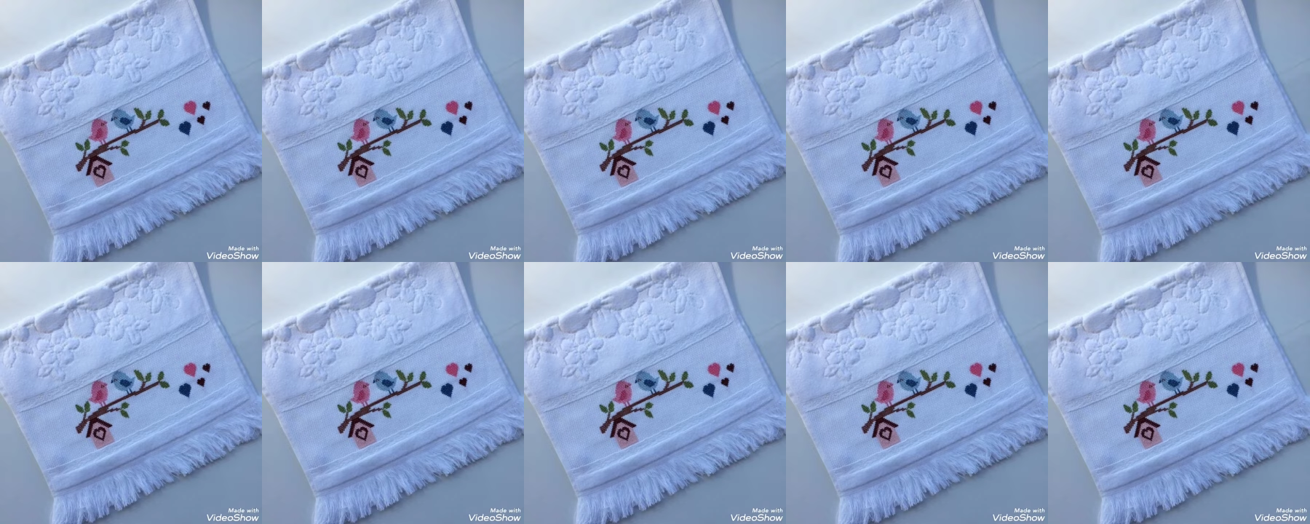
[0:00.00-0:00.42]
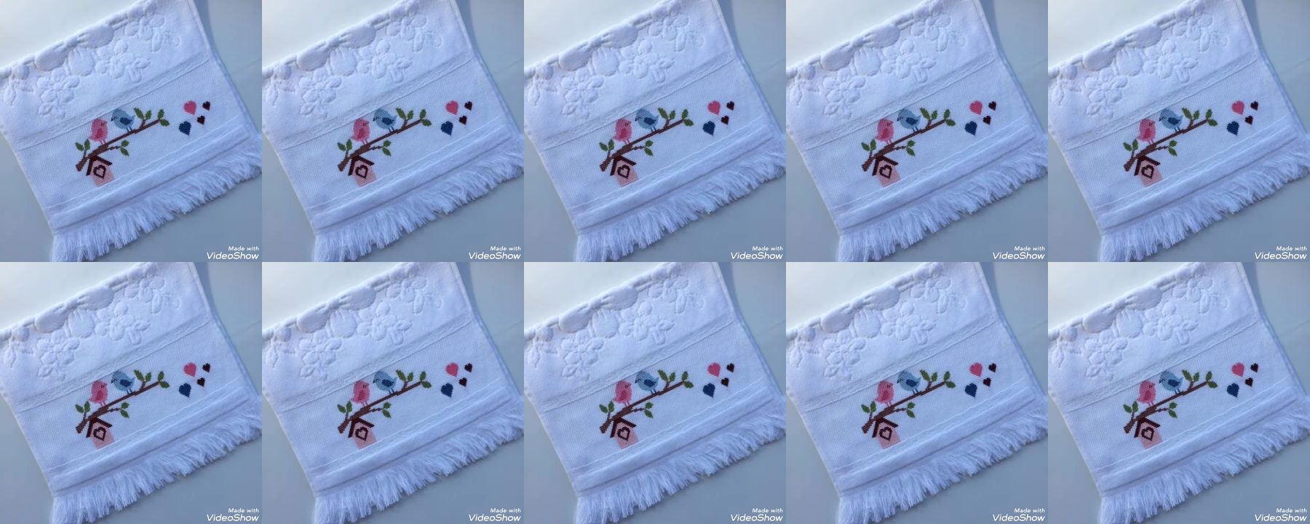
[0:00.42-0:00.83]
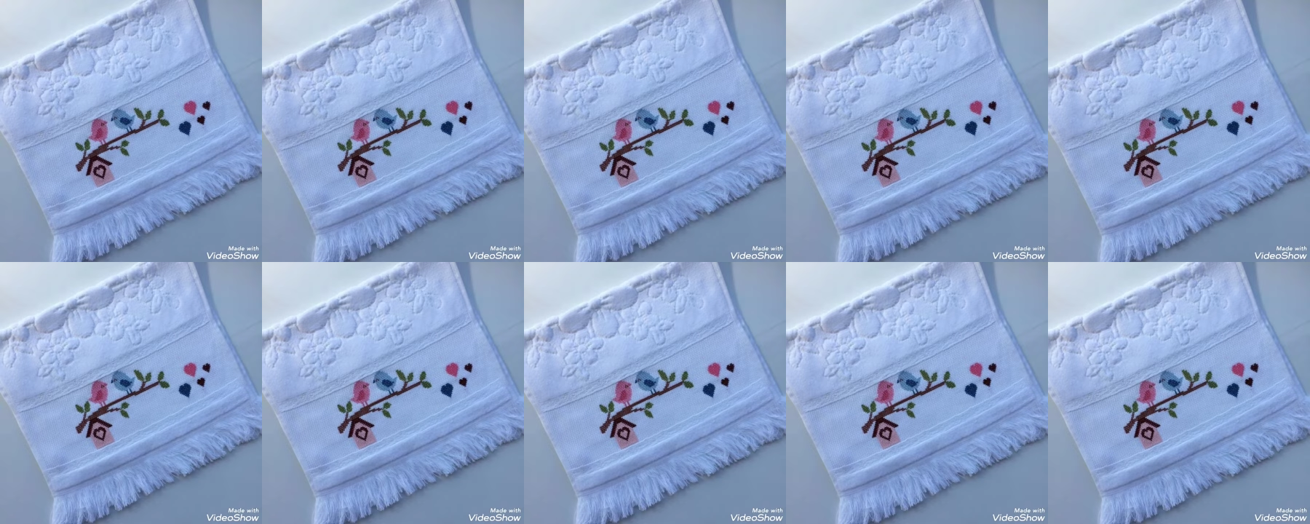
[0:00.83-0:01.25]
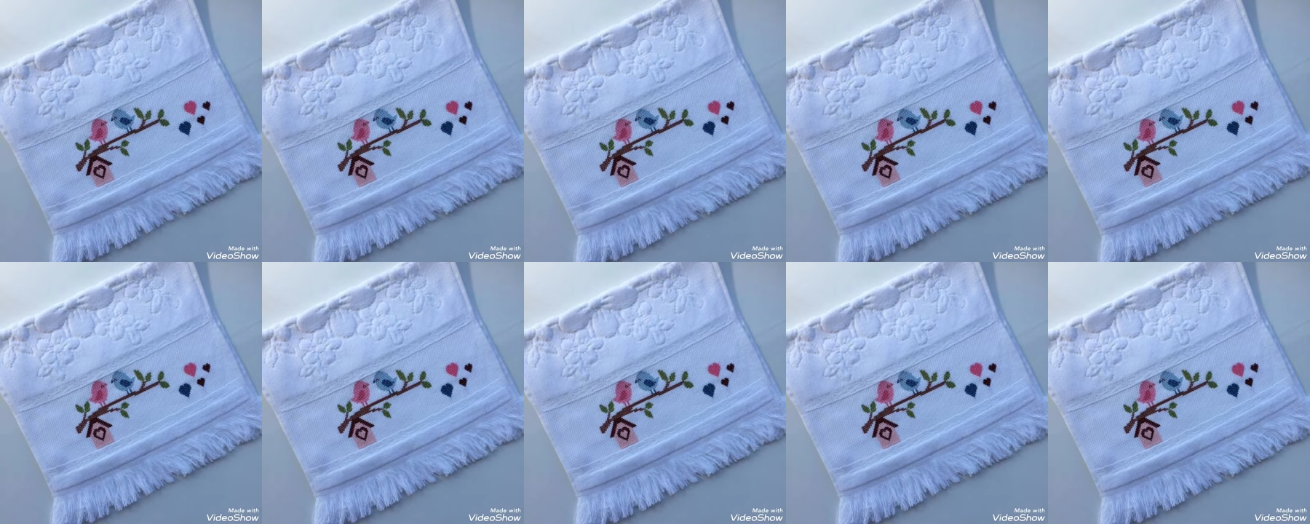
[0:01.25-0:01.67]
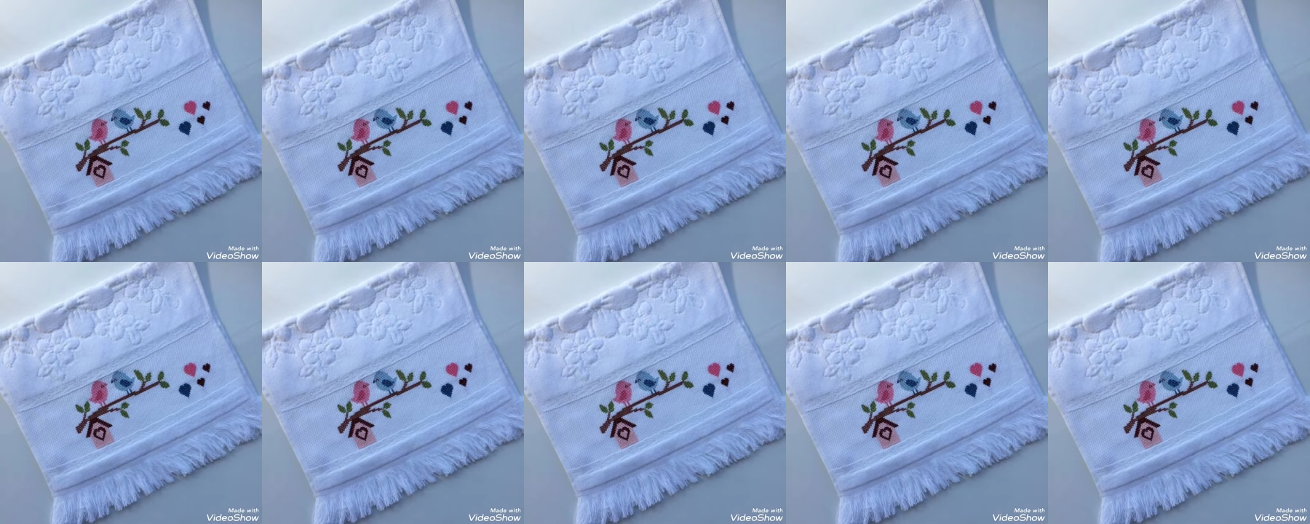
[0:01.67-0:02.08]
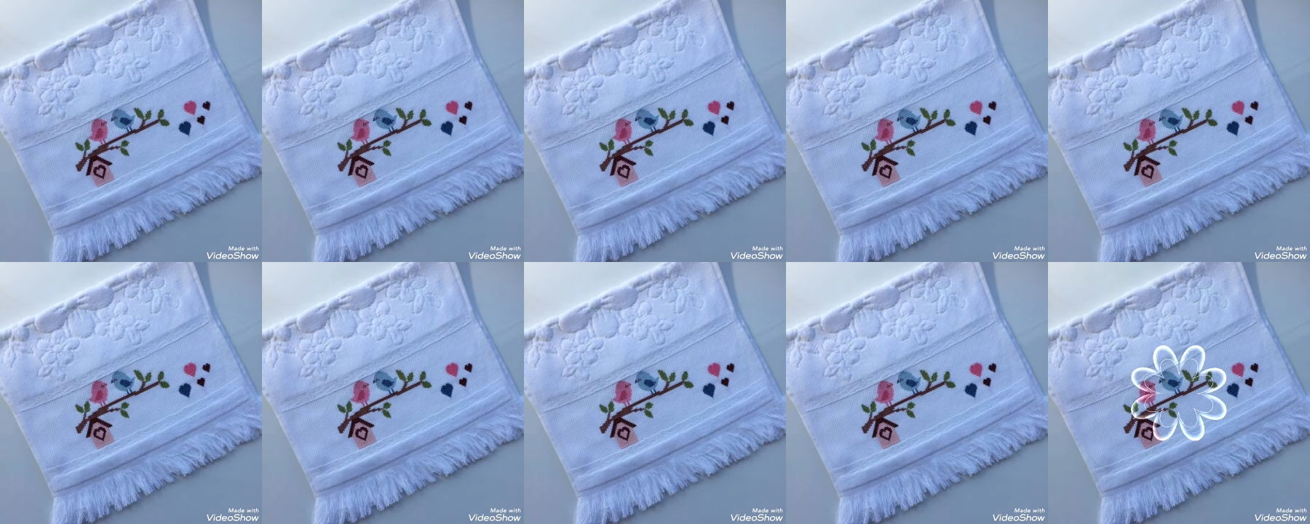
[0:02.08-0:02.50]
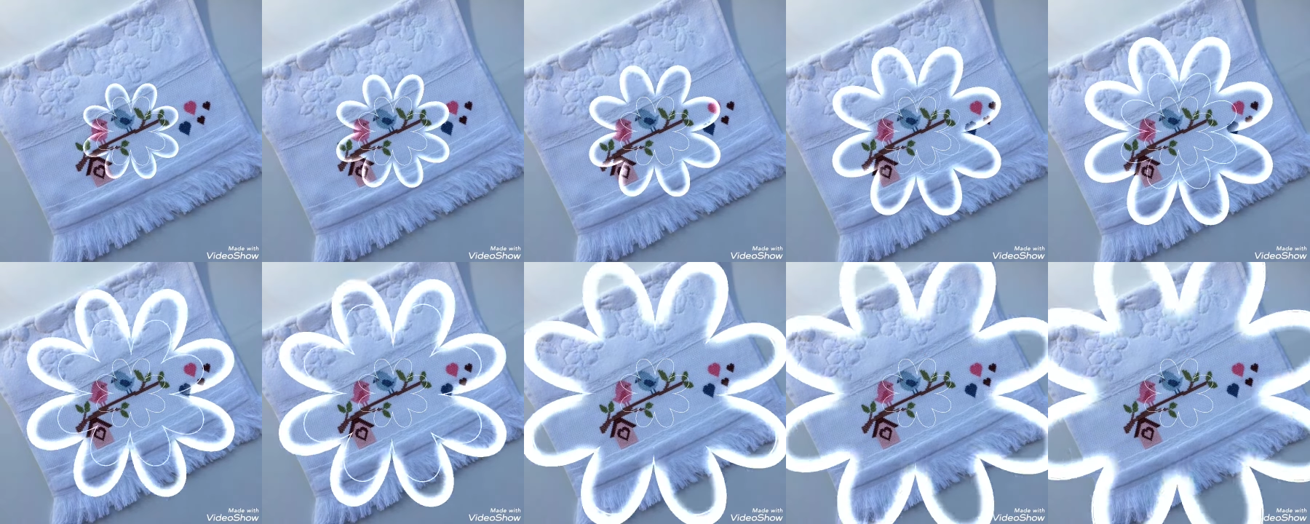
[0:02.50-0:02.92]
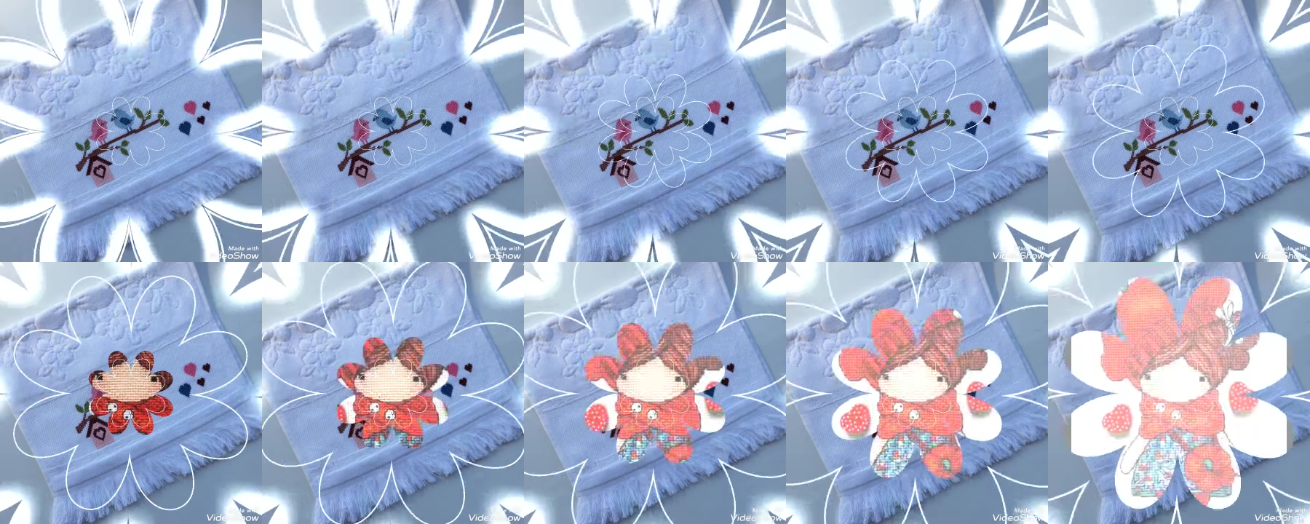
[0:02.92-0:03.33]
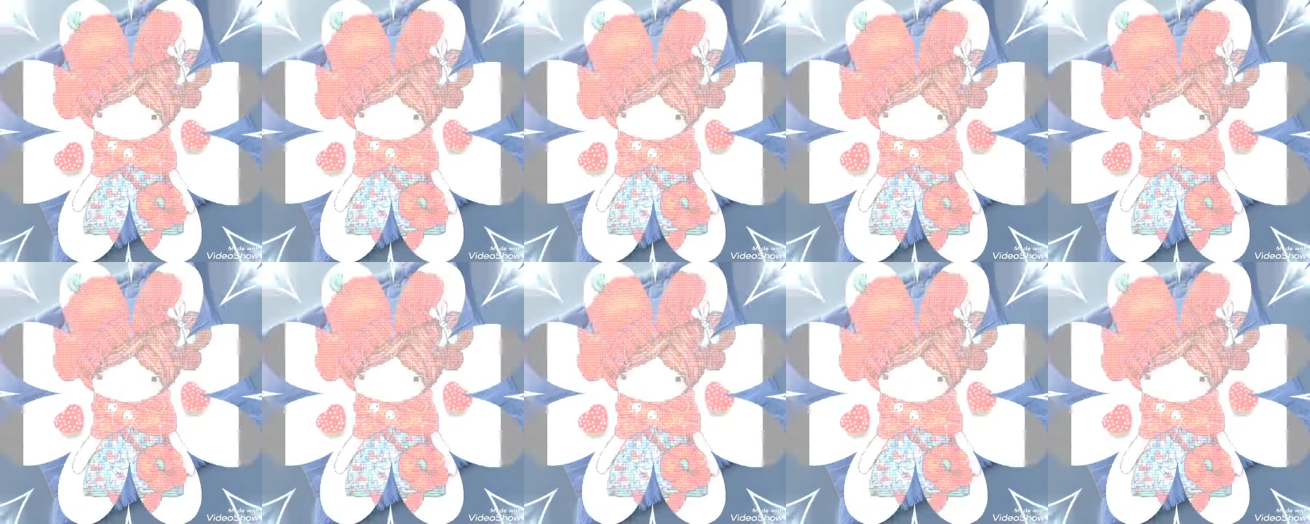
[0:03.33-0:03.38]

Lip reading: Nobody's mouth can be seen.